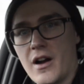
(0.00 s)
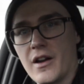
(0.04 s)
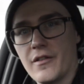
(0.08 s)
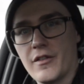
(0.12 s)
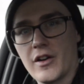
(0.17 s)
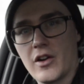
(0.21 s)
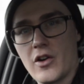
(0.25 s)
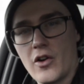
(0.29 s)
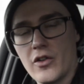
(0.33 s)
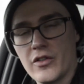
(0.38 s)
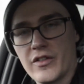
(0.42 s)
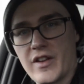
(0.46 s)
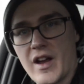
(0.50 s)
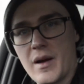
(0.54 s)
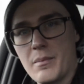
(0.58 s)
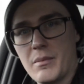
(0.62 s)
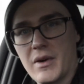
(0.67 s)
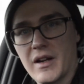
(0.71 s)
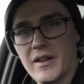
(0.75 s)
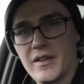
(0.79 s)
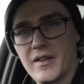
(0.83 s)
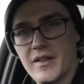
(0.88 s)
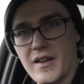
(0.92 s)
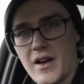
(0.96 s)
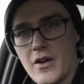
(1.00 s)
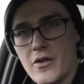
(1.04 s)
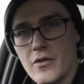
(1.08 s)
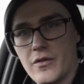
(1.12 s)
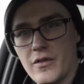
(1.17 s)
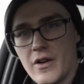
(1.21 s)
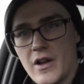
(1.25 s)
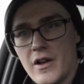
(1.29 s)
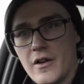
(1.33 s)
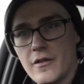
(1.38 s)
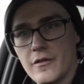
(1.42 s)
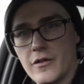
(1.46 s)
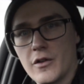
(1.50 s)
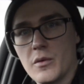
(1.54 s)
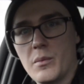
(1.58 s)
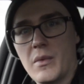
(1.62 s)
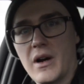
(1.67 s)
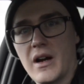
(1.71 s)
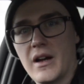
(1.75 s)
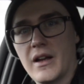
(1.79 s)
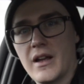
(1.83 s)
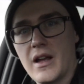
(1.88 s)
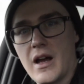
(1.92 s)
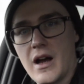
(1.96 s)
either contact myself through
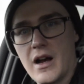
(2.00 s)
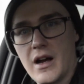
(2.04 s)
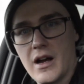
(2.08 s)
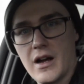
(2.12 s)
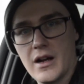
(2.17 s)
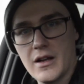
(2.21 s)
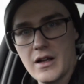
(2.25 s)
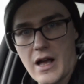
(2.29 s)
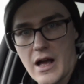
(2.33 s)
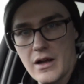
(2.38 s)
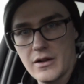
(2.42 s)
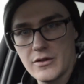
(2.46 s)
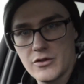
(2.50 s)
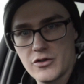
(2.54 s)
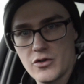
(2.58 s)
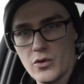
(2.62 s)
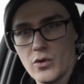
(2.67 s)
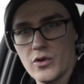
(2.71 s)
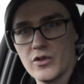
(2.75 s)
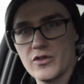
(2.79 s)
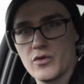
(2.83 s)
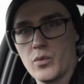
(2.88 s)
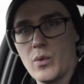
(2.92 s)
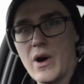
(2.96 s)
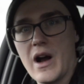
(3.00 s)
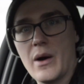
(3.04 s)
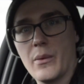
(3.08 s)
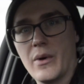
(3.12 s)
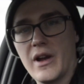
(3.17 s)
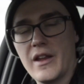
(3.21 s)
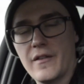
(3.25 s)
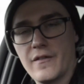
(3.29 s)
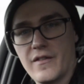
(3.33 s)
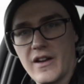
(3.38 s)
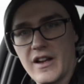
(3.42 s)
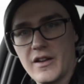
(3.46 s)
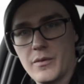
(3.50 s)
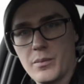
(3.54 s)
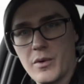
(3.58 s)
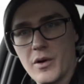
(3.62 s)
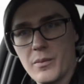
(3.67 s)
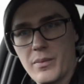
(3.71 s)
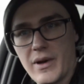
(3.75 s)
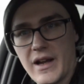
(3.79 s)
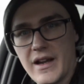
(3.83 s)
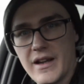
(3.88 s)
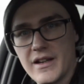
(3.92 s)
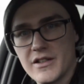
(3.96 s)
my George Huawei
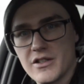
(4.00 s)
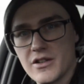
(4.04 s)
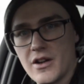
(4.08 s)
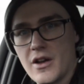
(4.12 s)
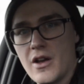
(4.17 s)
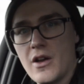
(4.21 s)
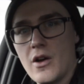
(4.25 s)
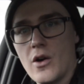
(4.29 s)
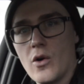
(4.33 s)
Facebook page,